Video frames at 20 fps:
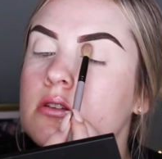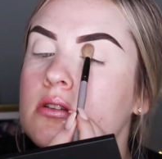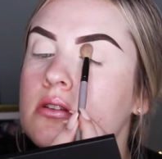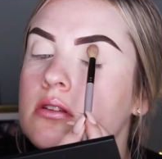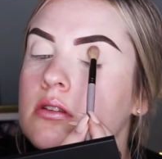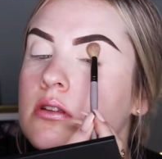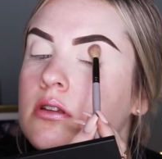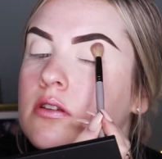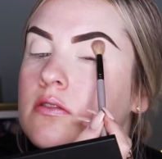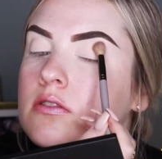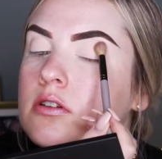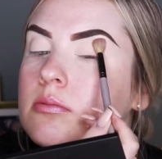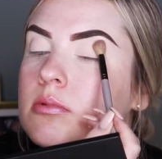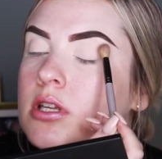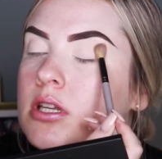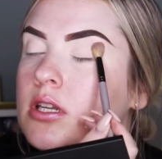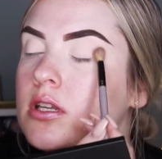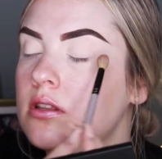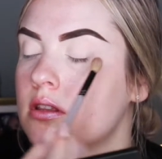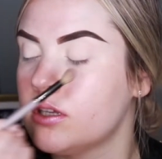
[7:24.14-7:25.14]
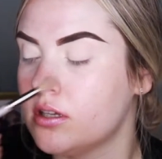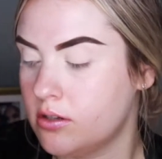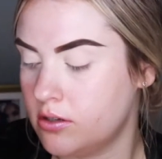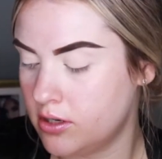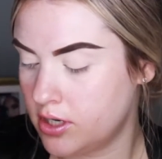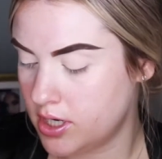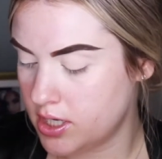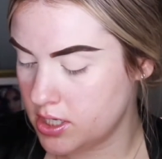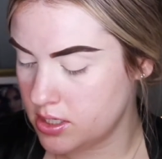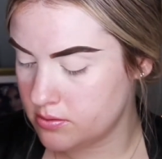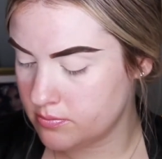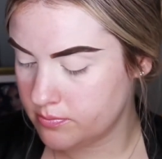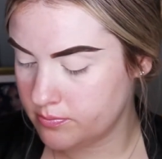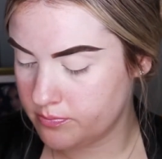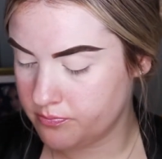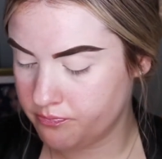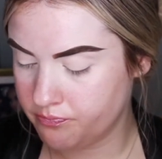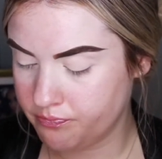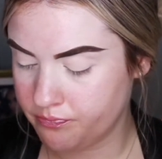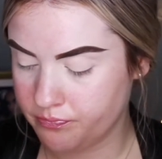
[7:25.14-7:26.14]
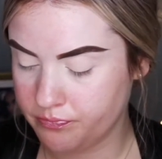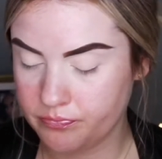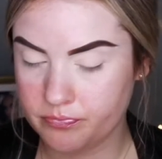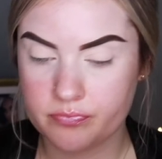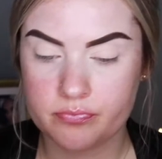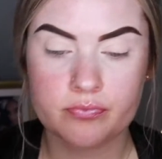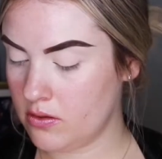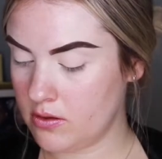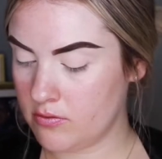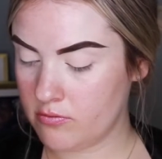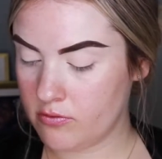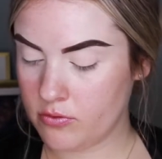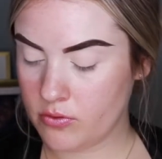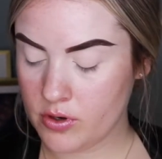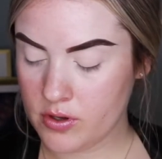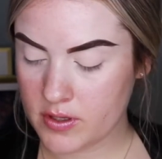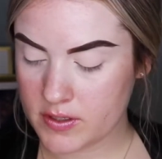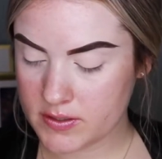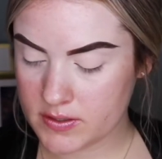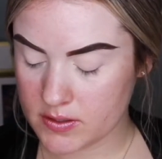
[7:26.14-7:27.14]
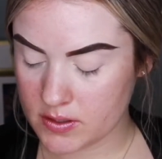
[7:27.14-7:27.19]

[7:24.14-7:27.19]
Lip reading: Doesn't have to be anything great. And then for this